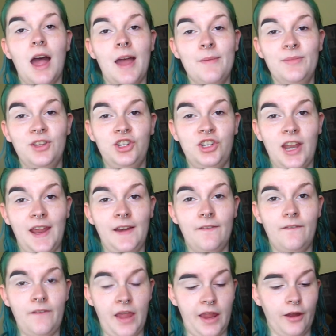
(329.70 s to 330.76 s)
I'm the shade
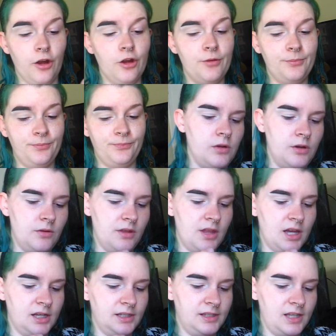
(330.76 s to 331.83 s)
Fair. Going with
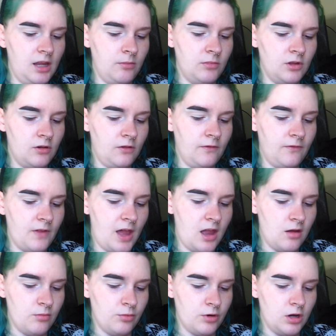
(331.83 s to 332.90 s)
that same little
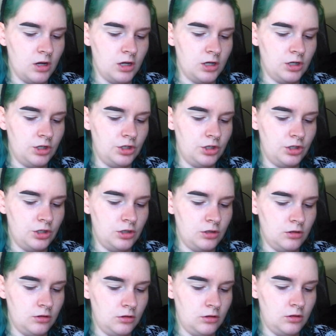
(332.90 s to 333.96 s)
flat brush.
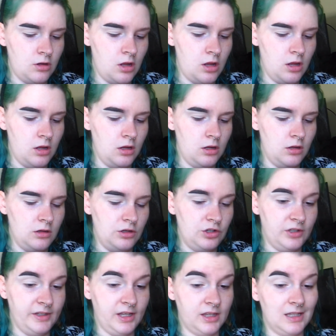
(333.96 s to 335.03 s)
I
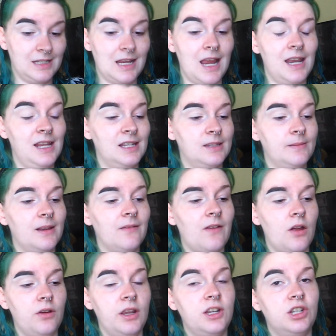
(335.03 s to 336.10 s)
just get the tiniest bit of
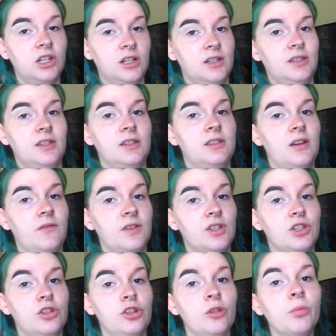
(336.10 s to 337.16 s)
foundation because this stuff
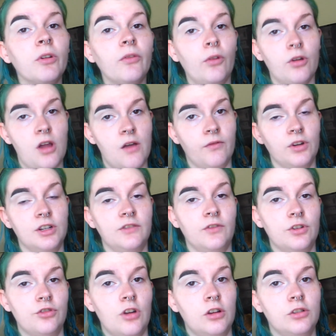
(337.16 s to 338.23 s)
is super full coverage
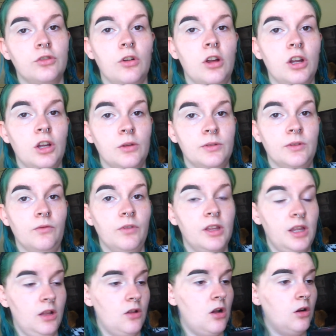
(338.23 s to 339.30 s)
for drugstore. It goes a
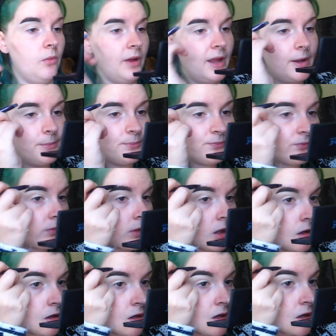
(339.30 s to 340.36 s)
really long way.
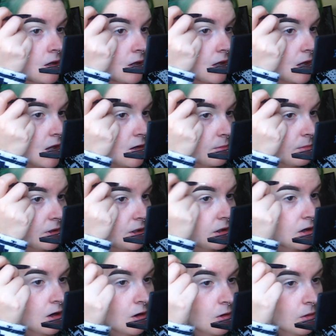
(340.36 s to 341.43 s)
And I'm going
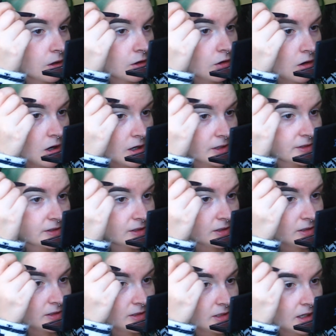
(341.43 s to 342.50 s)
to go across the
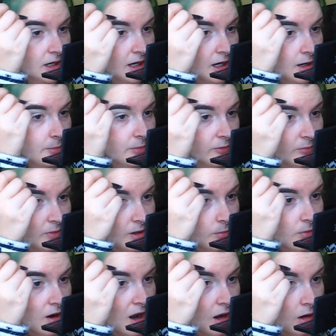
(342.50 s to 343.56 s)
top of my
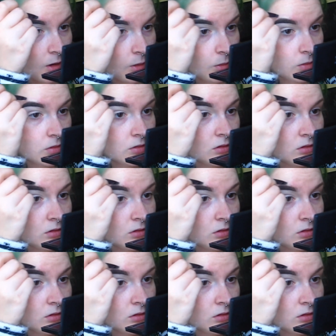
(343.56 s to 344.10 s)
brow